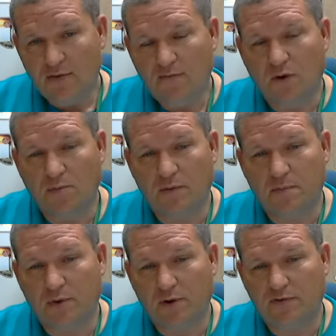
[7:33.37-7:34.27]
formal
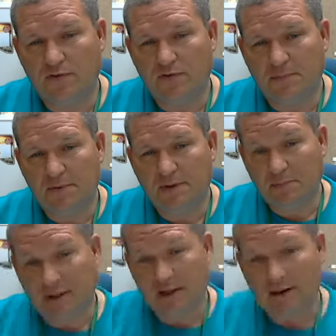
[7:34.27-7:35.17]
reports, are
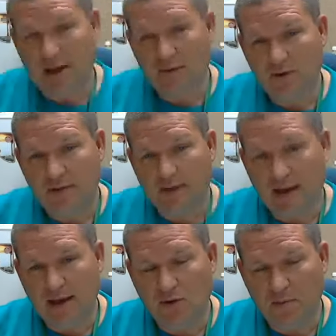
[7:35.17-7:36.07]
typically done with
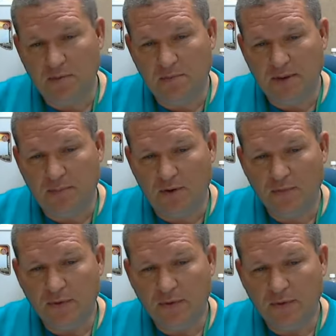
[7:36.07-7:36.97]
a group of
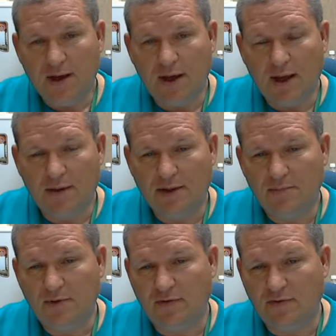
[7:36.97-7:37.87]
people.
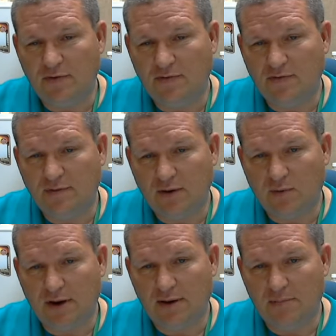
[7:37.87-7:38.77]
WCCC,
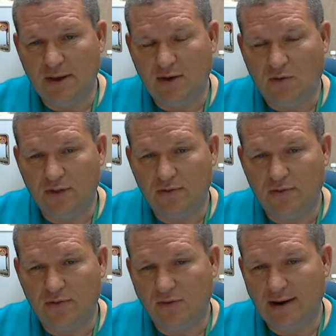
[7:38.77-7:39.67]
we're going to be going
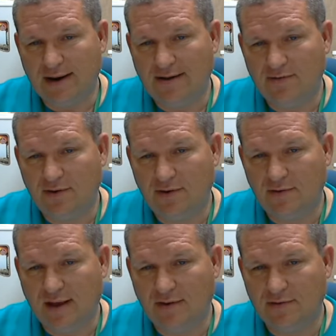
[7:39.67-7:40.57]
through accreditation in
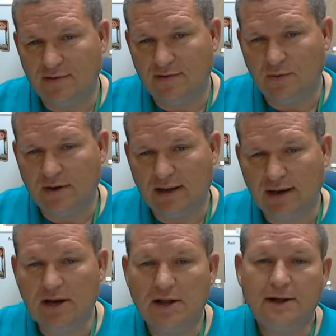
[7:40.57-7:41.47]

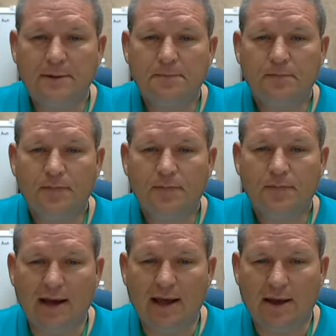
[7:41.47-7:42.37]
2014.
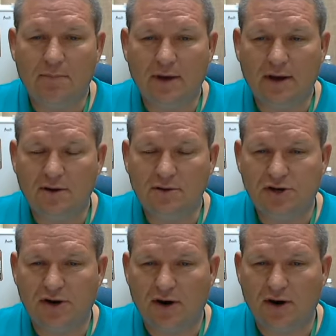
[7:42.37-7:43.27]
And I am the
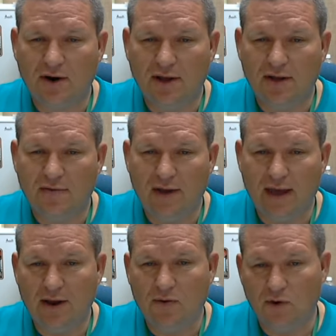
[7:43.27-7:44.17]
co-chair of
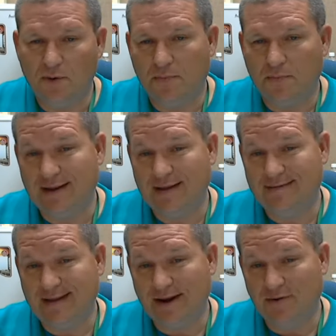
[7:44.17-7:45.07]
a group. We did
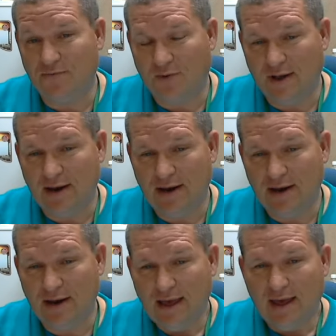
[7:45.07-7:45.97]
Standard 1
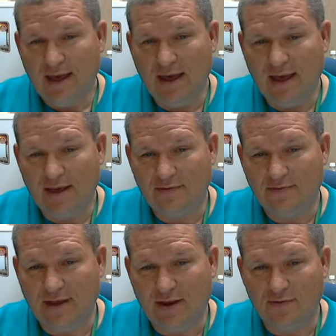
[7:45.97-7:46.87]
and
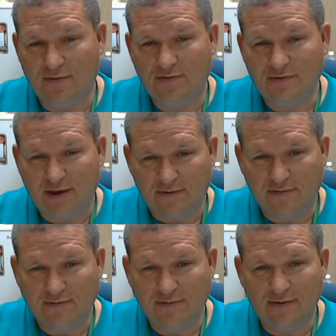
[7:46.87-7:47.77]
Standard
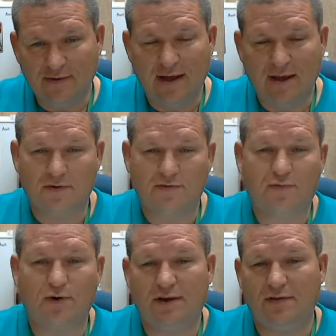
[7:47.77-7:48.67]
6. There's
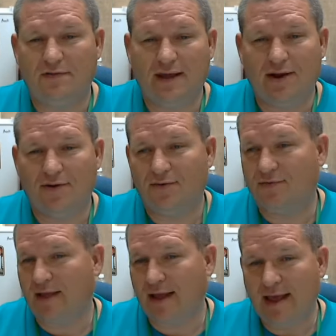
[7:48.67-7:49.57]
14 standards
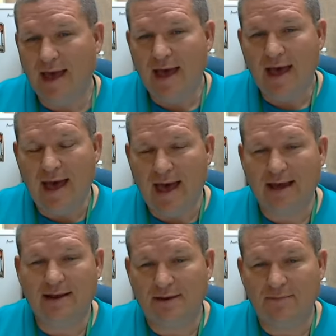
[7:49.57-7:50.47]
like
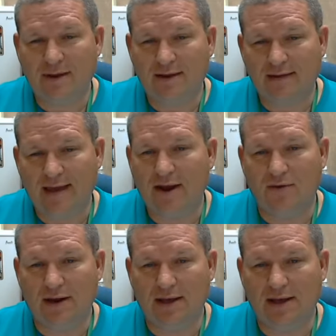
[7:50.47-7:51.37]
academic
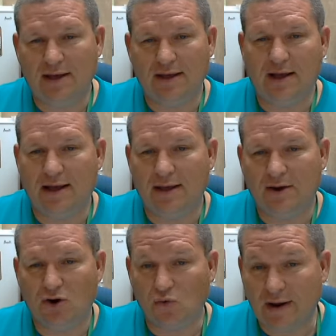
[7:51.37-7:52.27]
integrity,
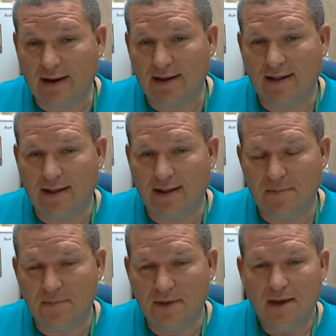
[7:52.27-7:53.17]

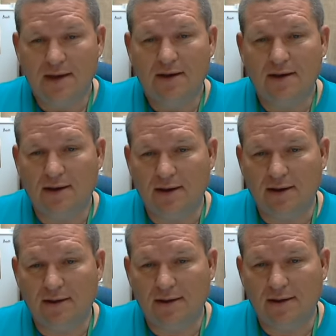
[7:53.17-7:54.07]
curriculum,
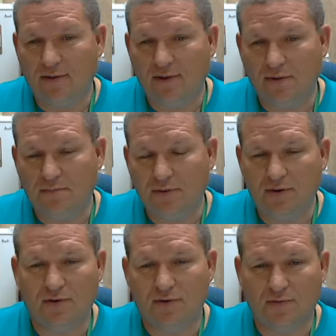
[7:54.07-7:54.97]
the
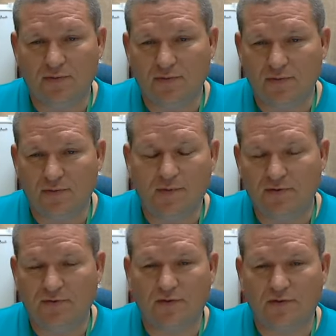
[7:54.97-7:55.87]
computer
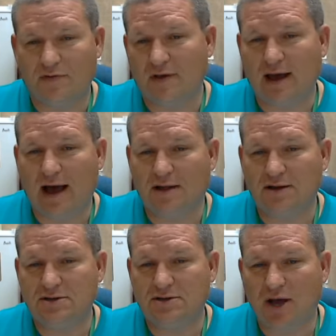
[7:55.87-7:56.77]
resources in the
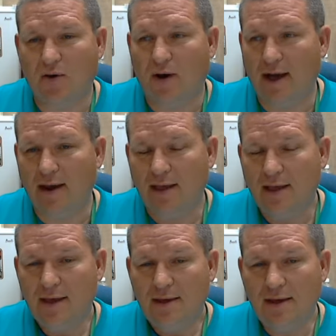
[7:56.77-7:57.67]
college, and so on.
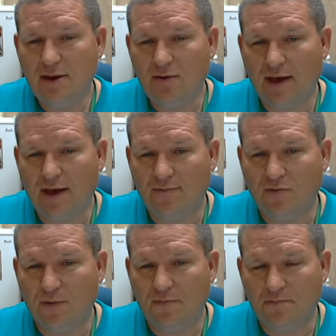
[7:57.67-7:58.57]
And you have
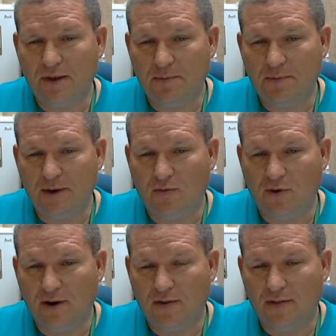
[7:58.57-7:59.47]
groups of people that
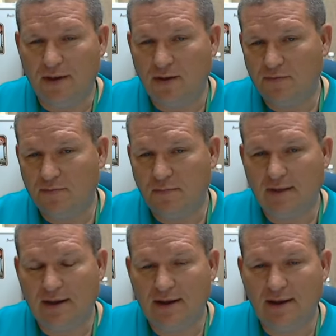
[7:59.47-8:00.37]
work on these, but
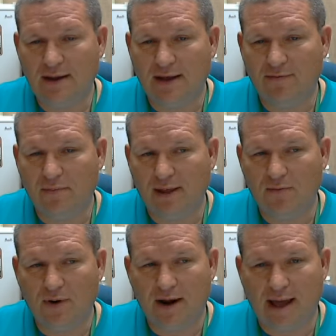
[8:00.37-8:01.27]
then inevitably
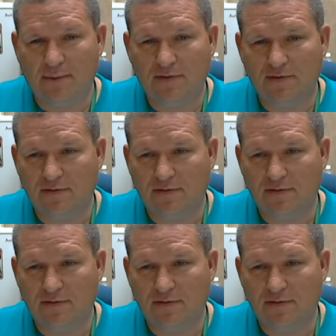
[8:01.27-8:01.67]
what happens